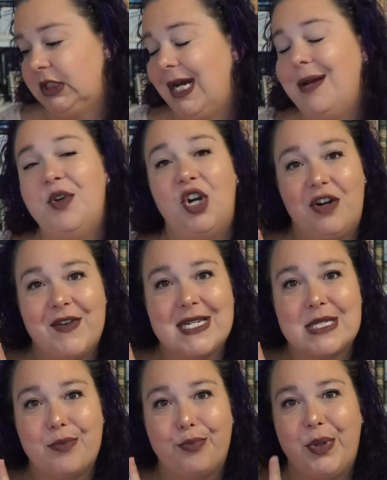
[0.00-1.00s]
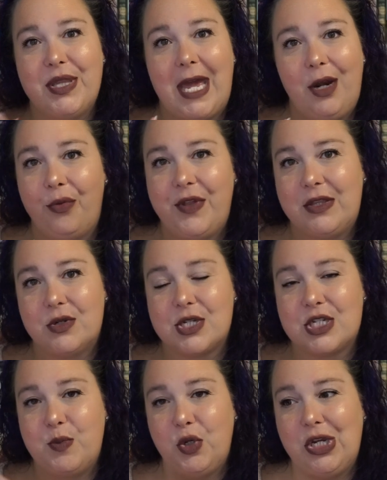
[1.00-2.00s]
I'm nervous, but I don't think there's
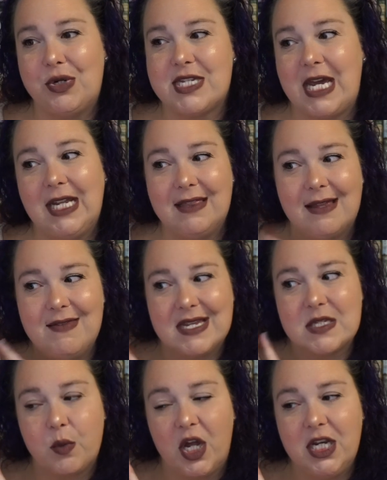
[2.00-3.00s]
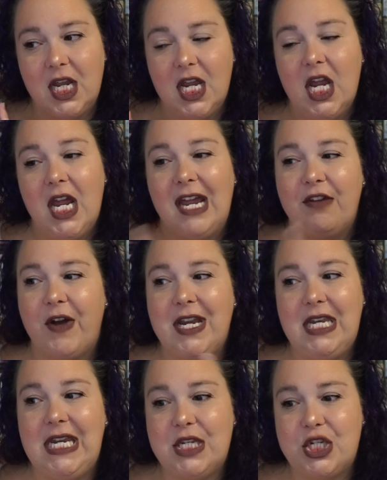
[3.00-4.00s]
a spookier setting than this one. If I
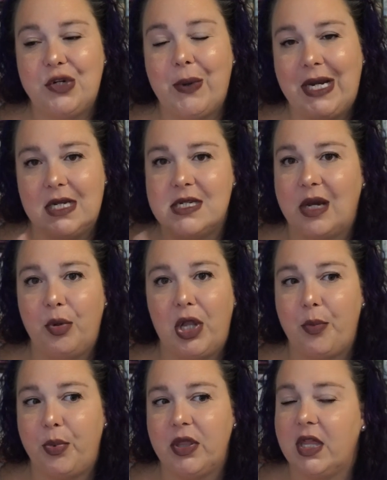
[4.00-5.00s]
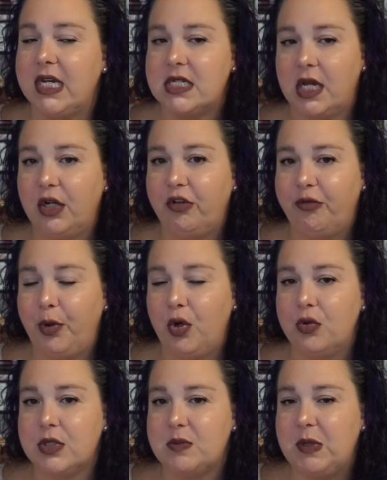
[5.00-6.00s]
need to, I can double up with like Tunnel of
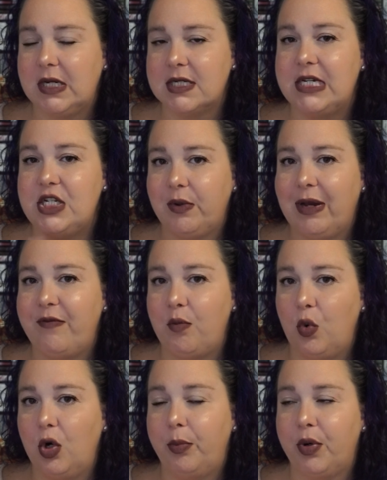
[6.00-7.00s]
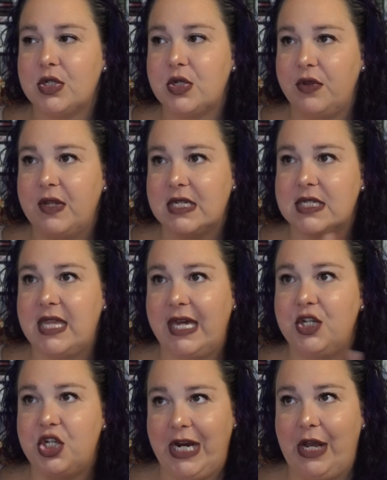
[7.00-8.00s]
Bones because I do have more books on this
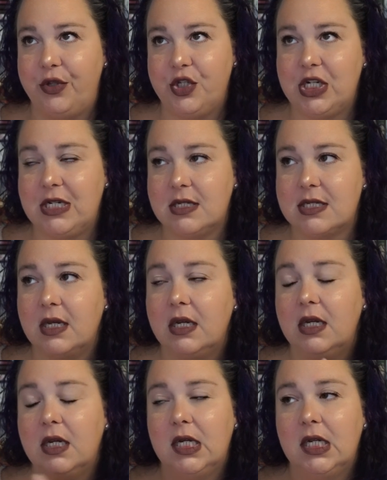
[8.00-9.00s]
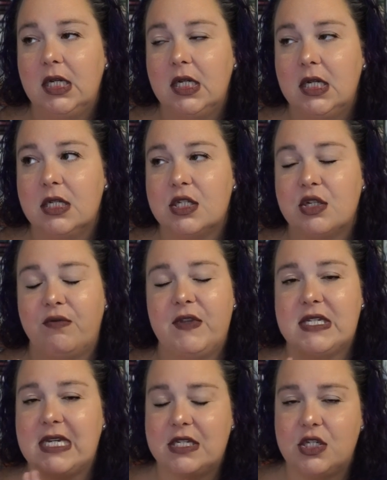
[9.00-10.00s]
than challenges. So if
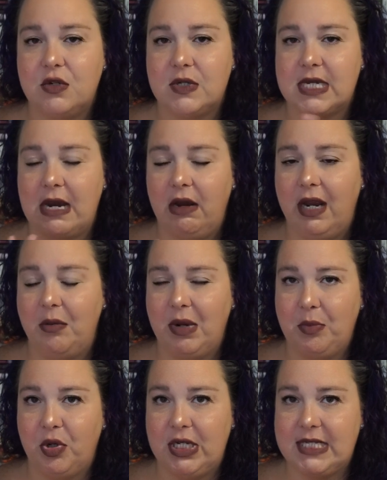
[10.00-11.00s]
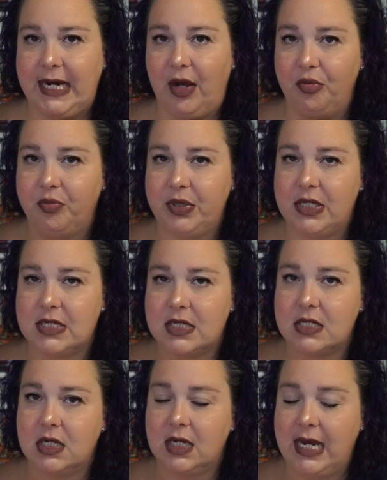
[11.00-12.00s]
this gets too scary, I might put it down, but this
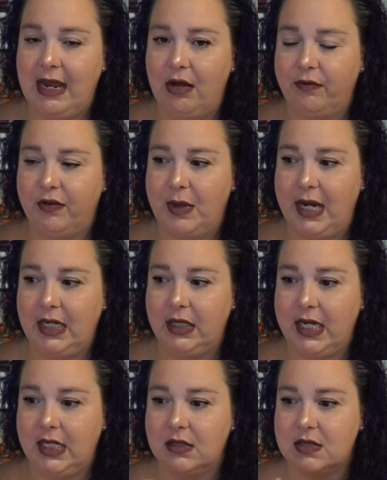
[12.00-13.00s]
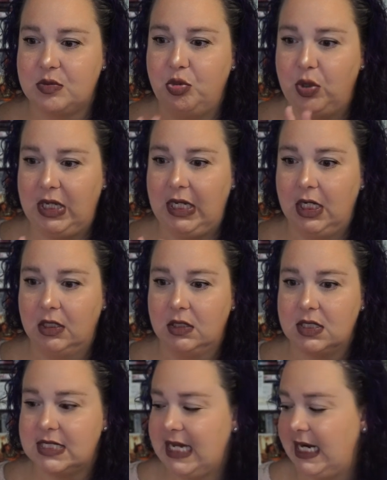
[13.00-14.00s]
is going to count for my like spooky
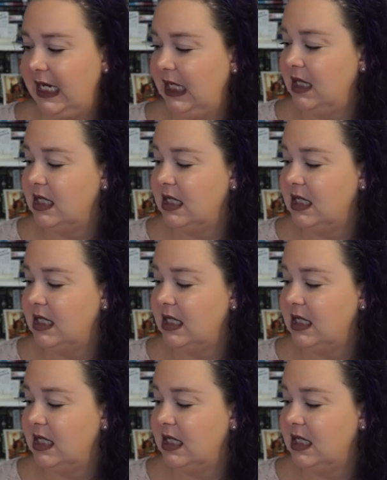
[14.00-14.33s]
setting.